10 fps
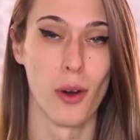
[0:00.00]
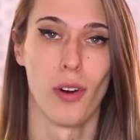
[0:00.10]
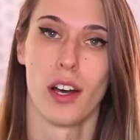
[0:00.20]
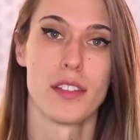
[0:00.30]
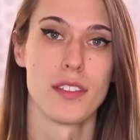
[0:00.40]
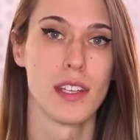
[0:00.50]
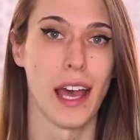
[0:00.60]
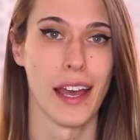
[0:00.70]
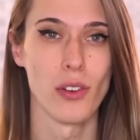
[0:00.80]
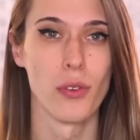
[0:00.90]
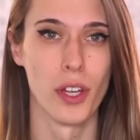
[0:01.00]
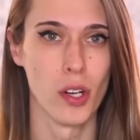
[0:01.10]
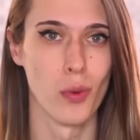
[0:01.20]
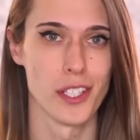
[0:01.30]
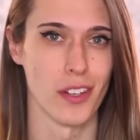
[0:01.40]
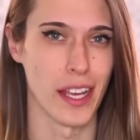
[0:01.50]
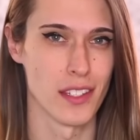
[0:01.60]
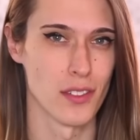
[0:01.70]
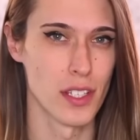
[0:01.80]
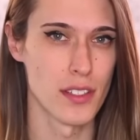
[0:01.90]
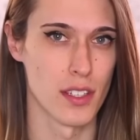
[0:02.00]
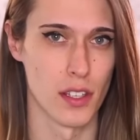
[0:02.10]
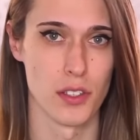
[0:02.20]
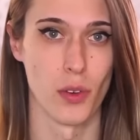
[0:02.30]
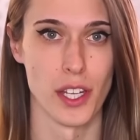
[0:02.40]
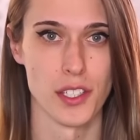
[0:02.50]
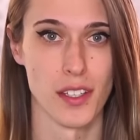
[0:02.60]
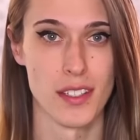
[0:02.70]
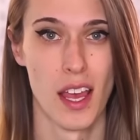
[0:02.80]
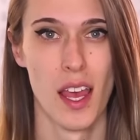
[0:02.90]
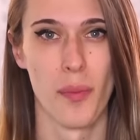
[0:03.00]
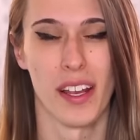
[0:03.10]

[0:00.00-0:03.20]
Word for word: Now, honestly, I don't know what your answer is to those questions,